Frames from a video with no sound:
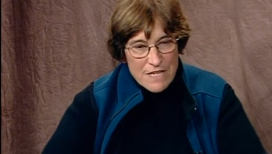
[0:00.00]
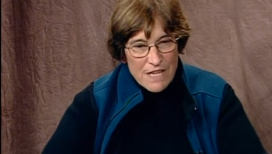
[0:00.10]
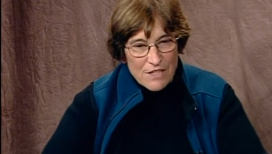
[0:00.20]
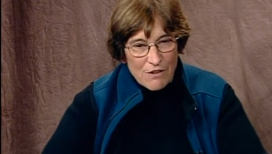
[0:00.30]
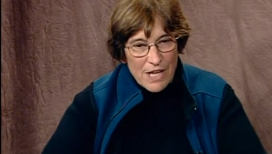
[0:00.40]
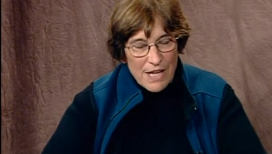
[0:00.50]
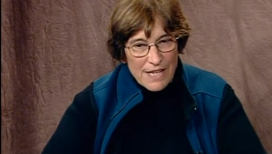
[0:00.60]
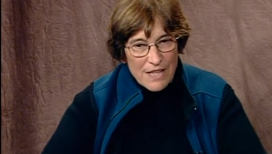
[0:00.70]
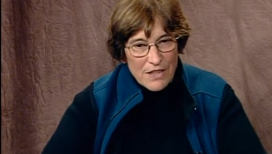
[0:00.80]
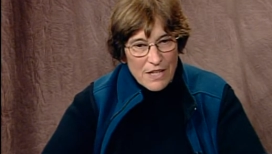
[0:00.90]
is there
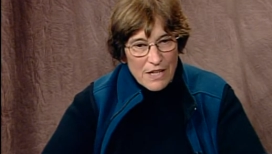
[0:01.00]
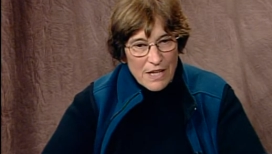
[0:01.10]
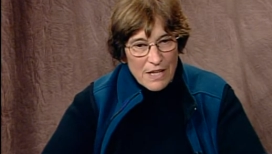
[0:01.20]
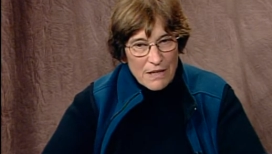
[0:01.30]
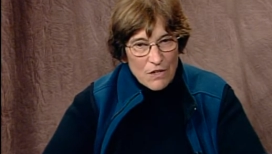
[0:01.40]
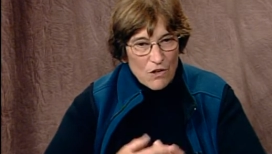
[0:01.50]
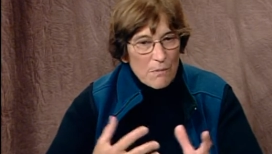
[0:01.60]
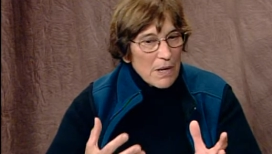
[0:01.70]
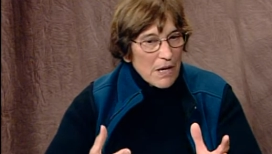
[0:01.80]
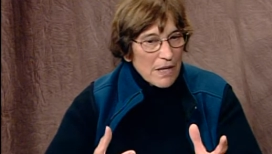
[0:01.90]
anything in
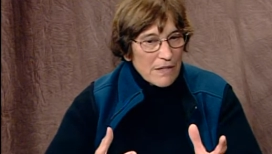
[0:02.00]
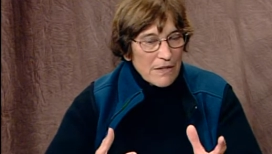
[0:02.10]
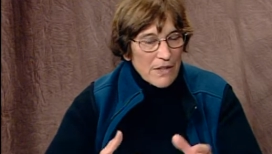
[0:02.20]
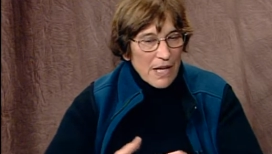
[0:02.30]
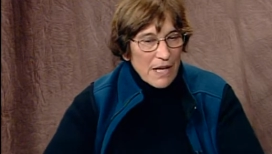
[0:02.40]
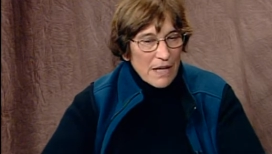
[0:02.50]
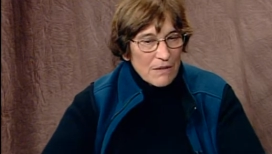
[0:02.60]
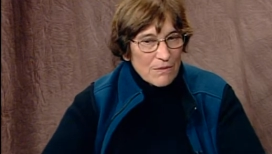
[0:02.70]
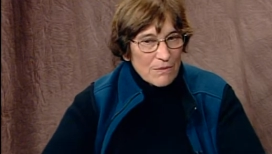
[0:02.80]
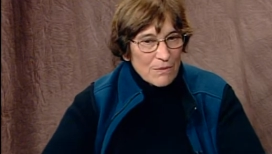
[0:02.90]
your mind
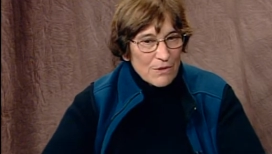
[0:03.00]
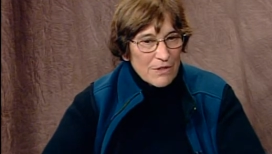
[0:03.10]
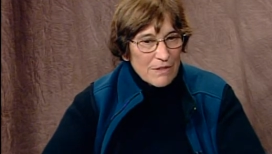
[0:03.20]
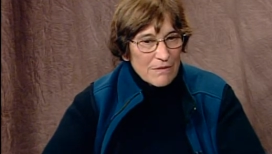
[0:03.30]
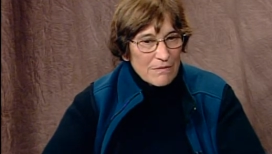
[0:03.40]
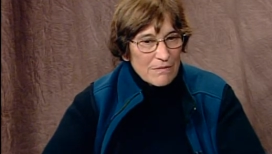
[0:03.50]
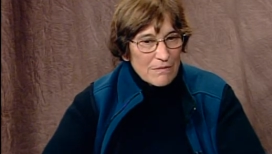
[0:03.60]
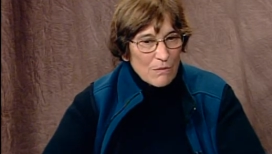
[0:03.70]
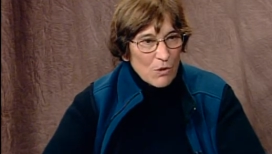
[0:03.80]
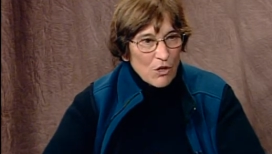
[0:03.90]
that would
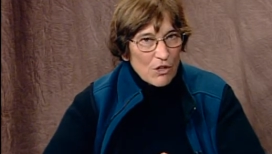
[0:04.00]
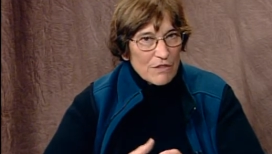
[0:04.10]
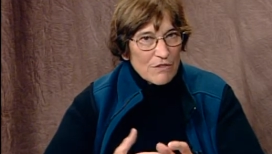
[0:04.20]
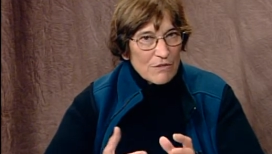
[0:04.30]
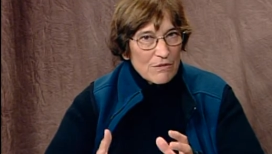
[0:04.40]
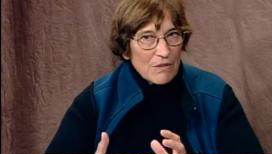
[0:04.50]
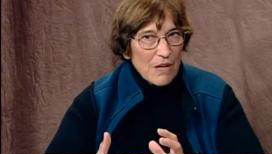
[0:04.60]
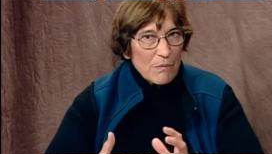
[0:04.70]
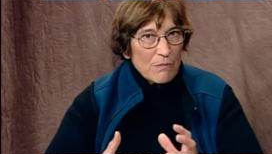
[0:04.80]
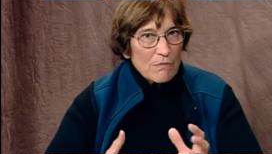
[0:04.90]
work to
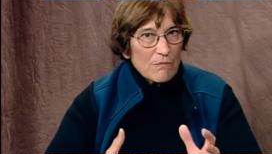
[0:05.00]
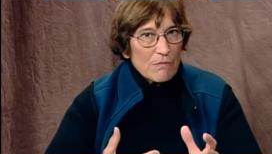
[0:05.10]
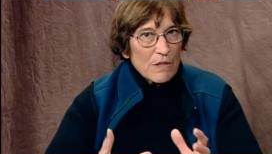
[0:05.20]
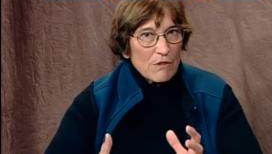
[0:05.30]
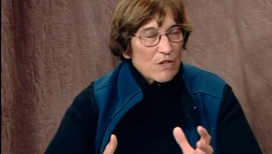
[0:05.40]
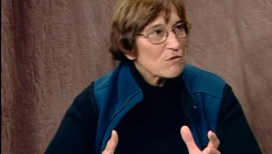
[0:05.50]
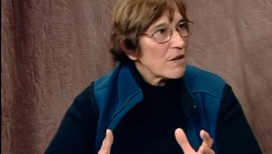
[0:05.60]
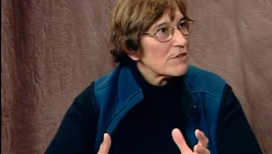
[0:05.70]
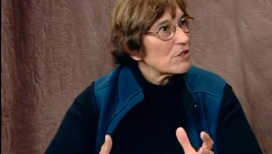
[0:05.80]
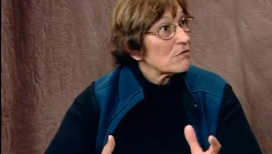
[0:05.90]
help increased
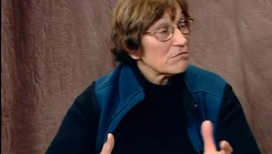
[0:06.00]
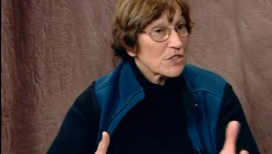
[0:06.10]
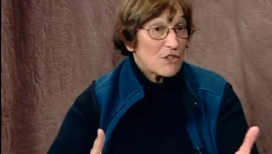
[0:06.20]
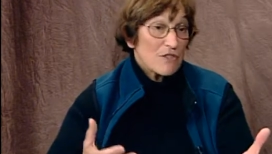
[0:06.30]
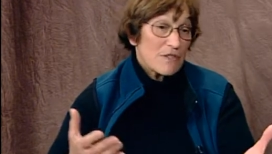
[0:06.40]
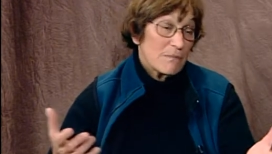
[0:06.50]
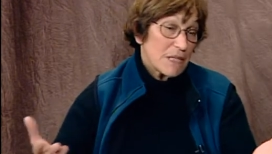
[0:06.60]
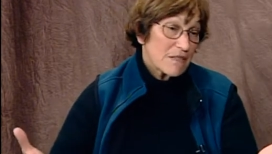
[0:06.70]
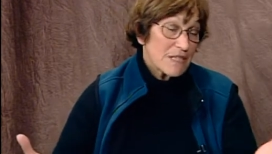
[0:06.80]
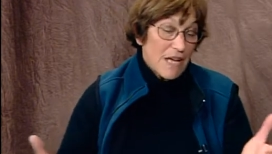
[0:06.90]
revenue, such as the
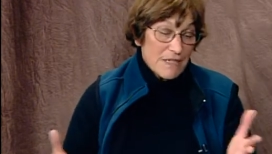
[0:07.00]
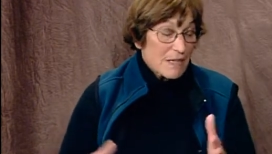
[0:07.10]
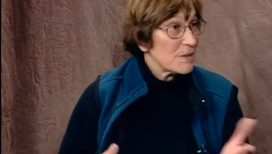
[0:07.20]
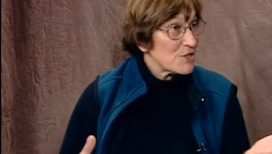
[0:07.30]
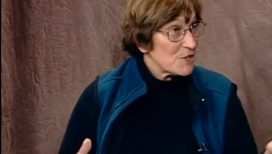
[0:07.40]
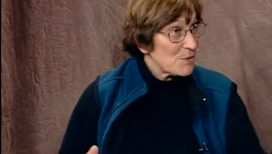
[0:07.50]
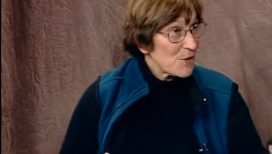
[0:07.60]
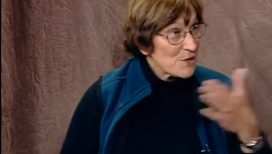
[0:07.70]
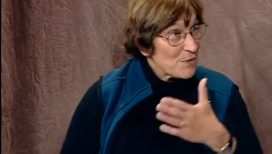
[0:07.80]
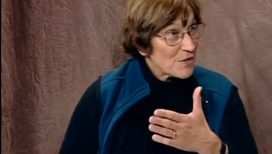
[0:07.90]
meals tax I mentioned to
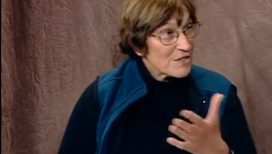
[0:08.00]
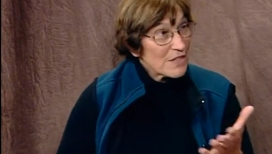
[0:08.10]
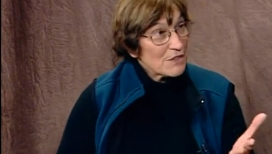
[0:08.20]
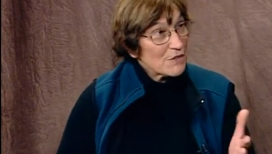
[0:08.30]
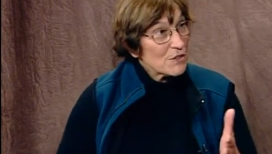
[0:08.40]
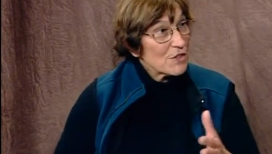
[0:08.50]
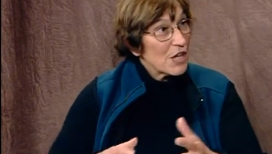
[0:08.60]
Mark, you watched mm -hmm. the mm-hmm. interview,